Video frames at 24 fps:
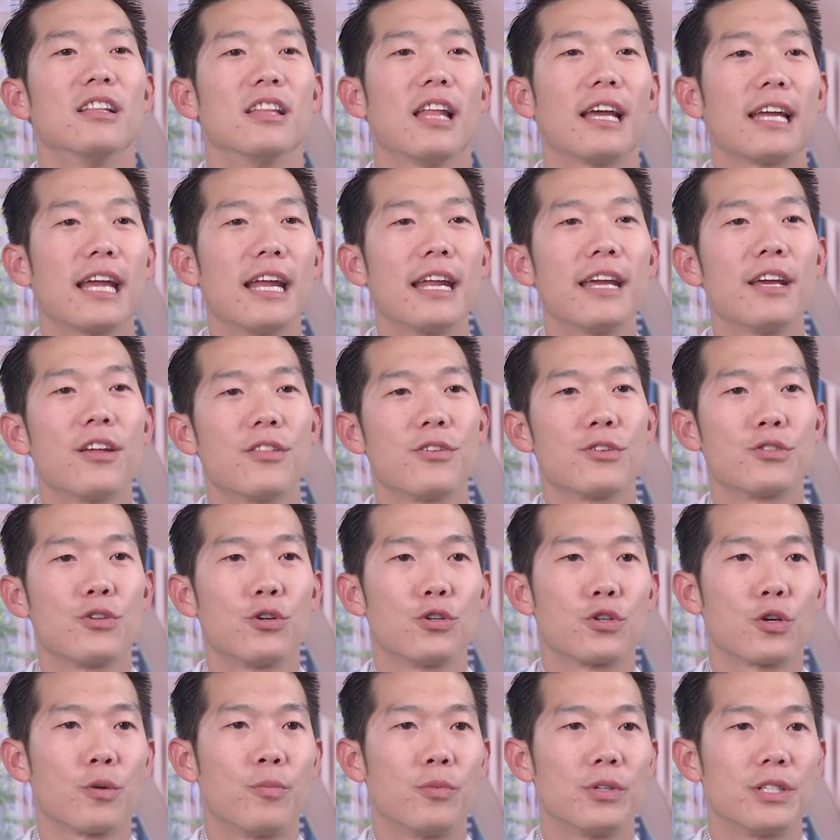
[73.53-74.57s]
Like any other
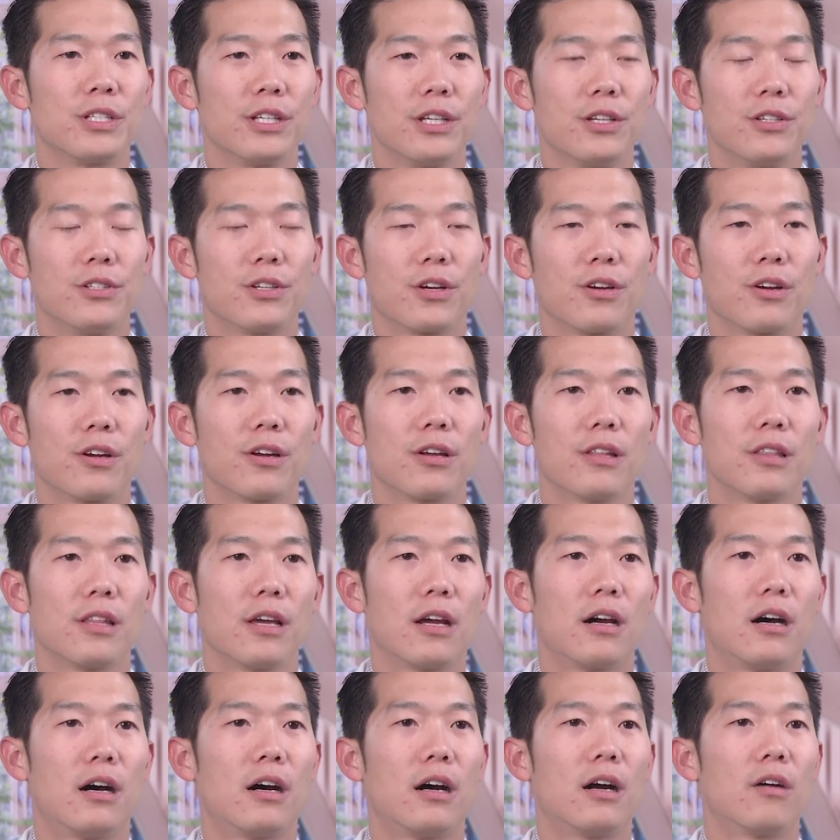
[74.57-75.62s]
surgical procedure,
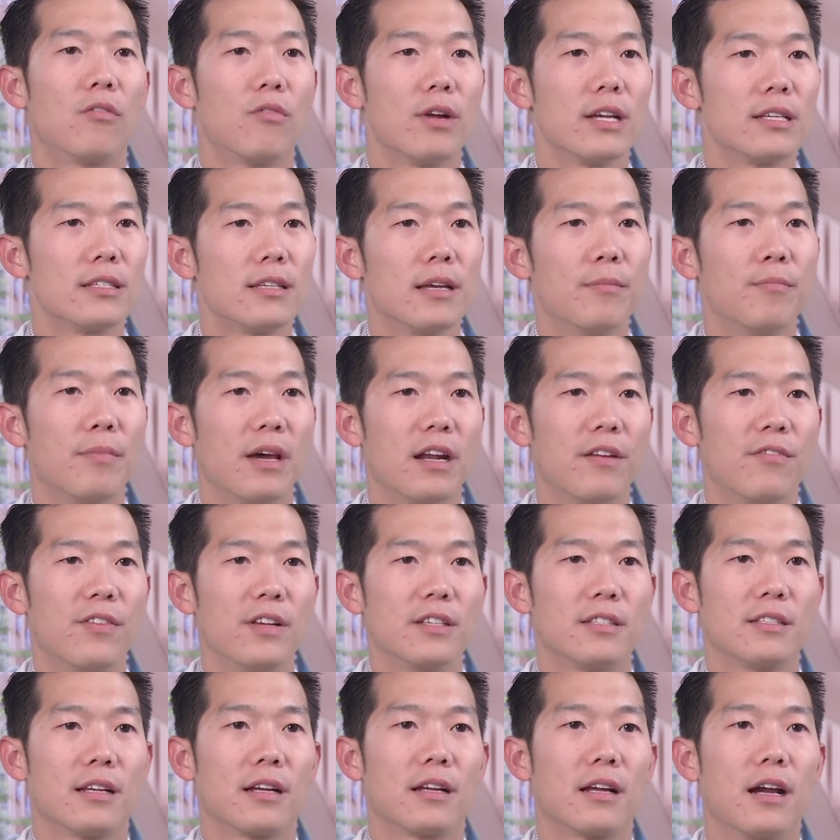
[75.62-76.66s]
there are risks and
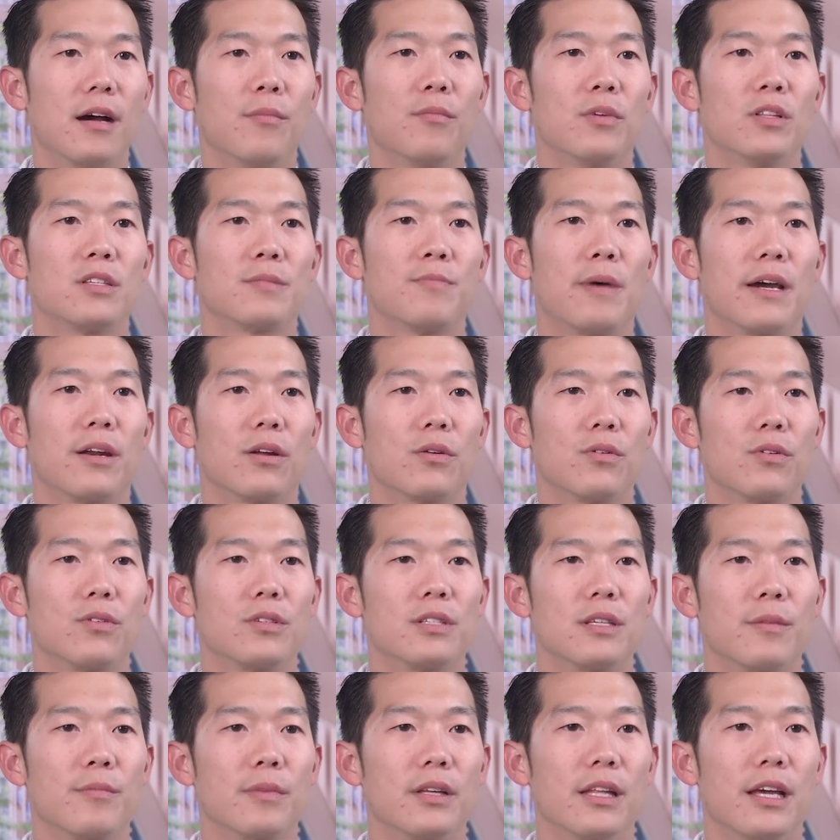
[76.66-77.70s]
benefits that come with spinal
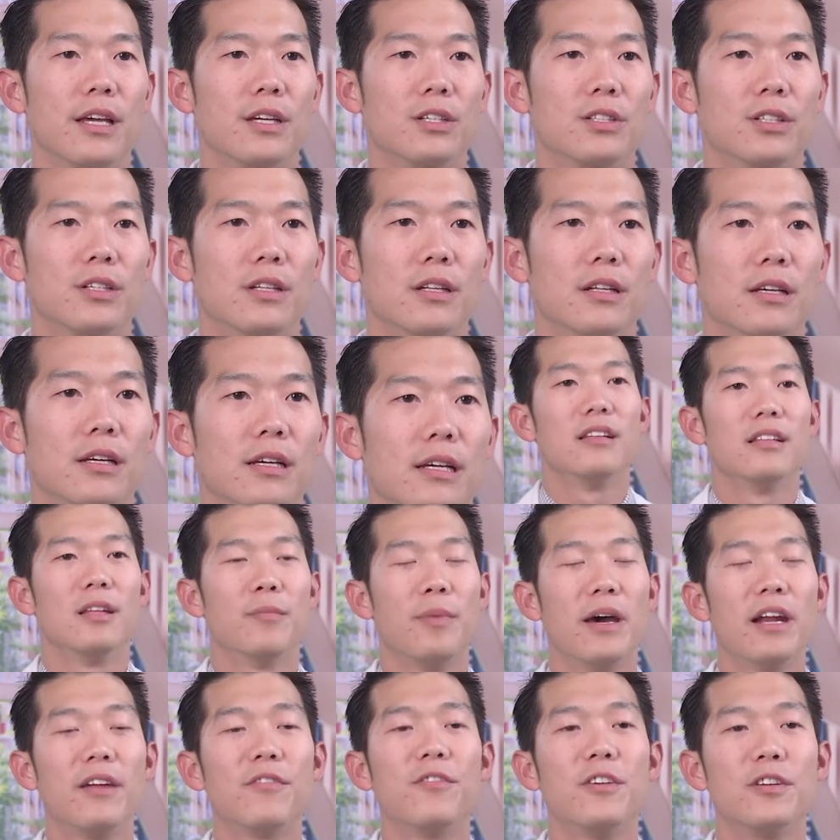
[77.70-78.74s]
cord stimulation. The
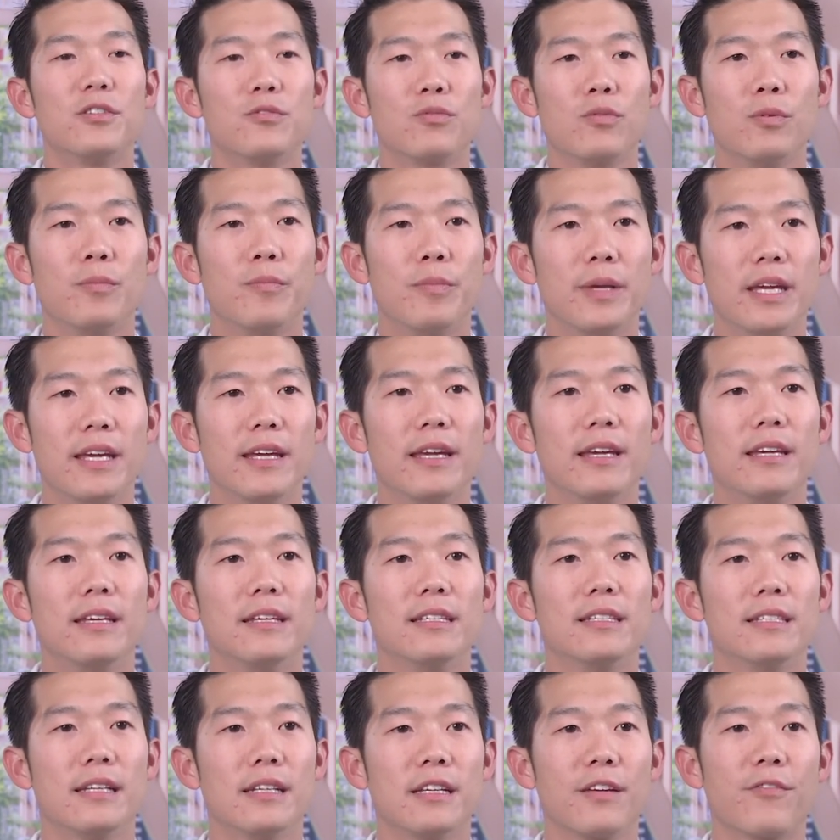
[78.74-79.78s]
benefits would
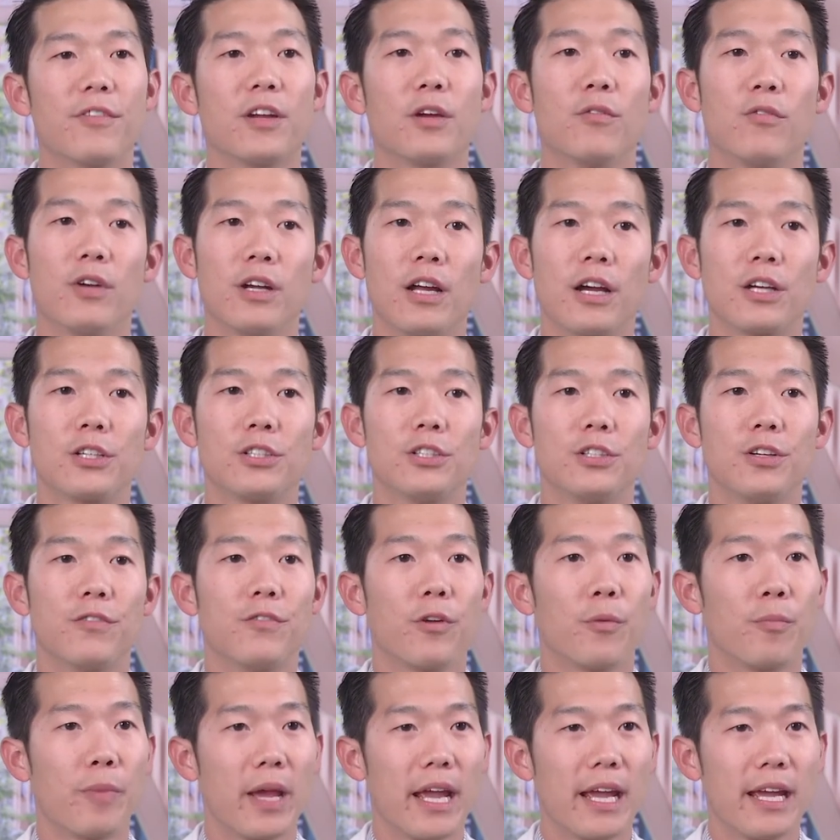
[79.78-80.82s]
be significant reduction
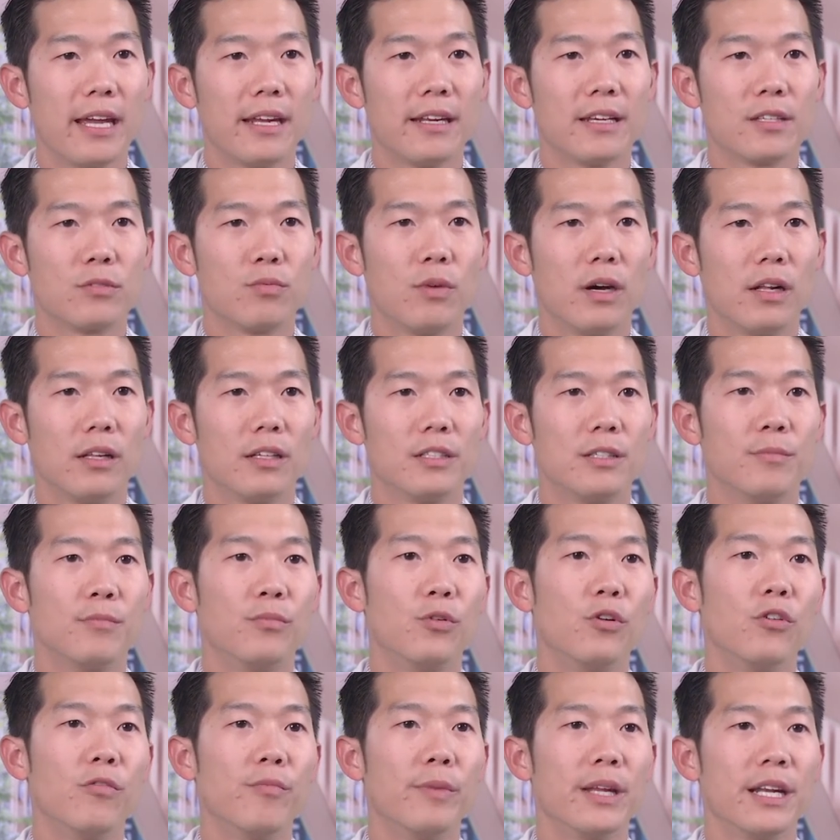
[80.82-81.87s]
of your pain as well as
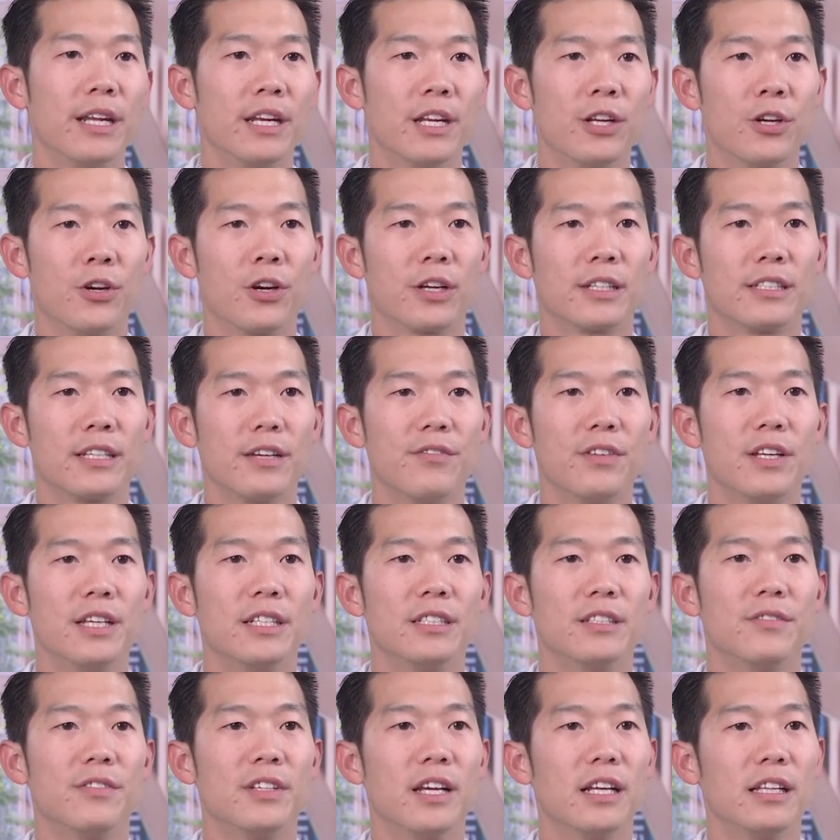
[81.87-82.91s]
improvement in your
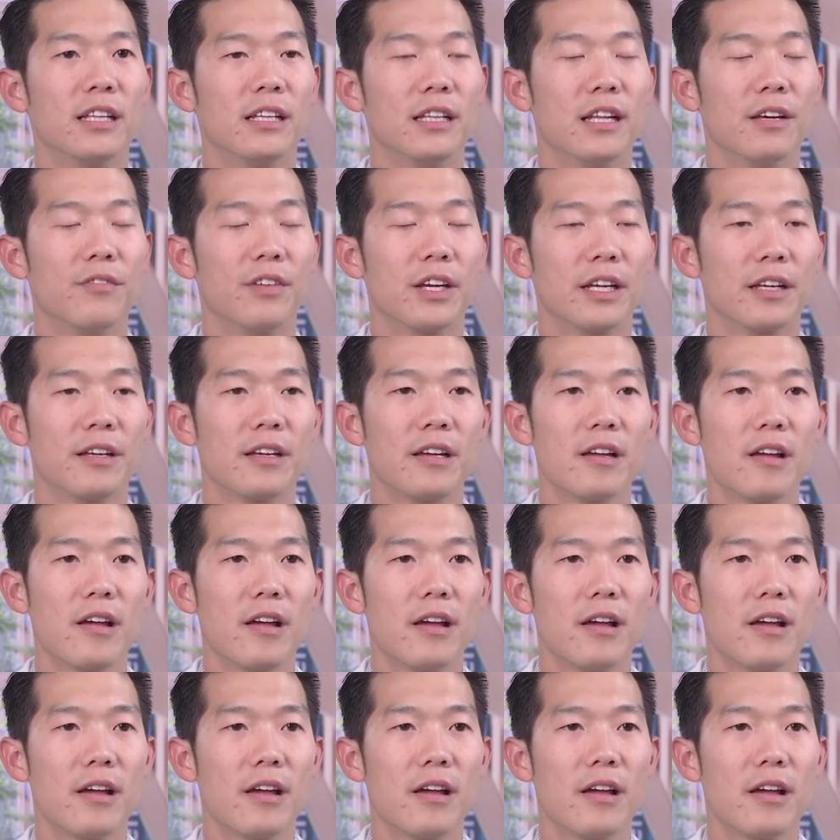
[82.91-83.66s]
activities of daily living.